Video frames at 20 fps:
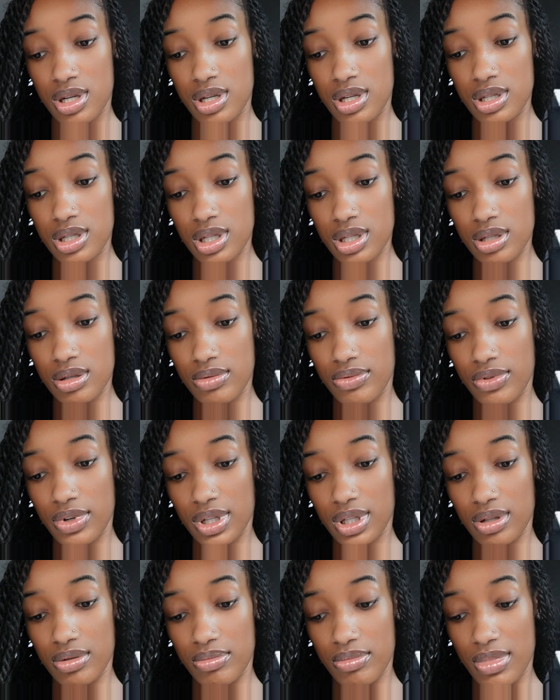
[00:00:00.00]
This is
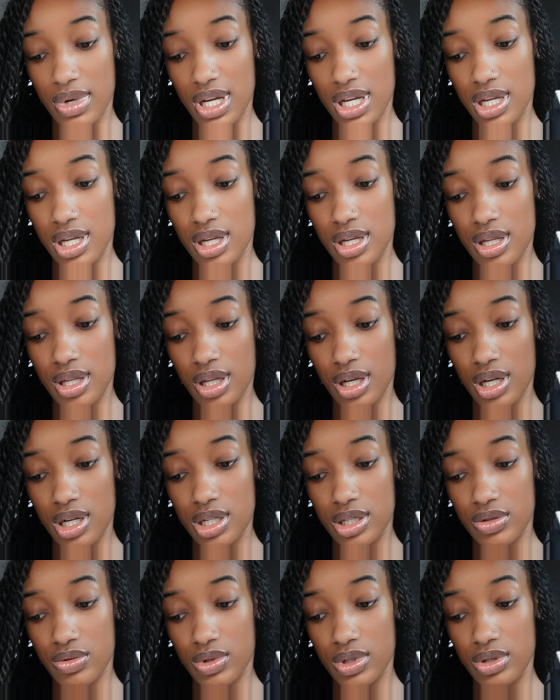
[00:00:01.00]
effective May
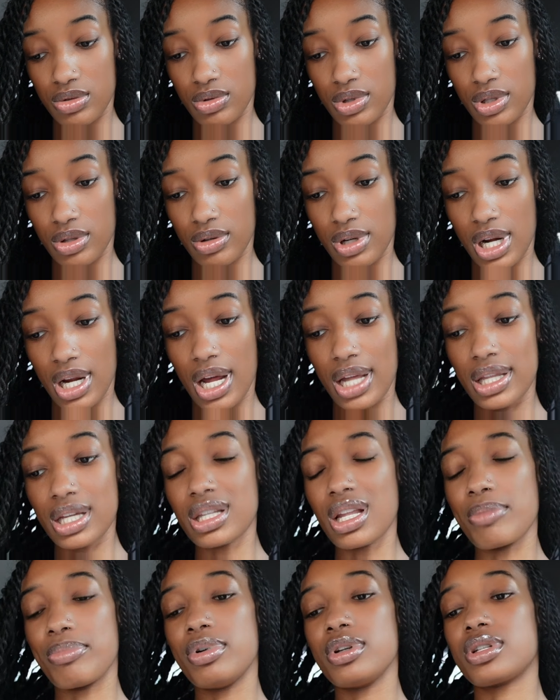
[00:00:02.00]
3rd, 2023. I think
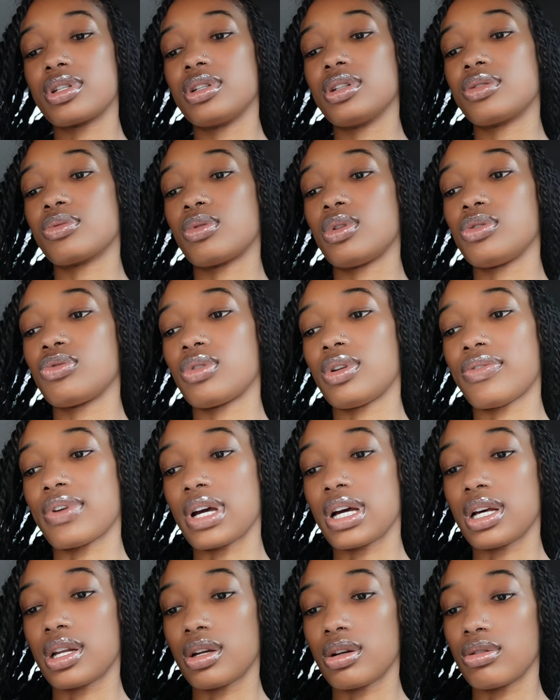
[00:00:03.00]
they pushed it to
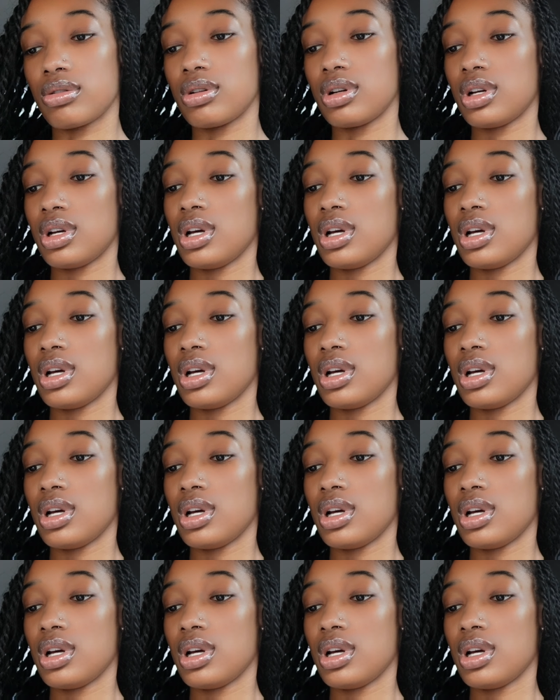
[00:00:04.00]
2025 though.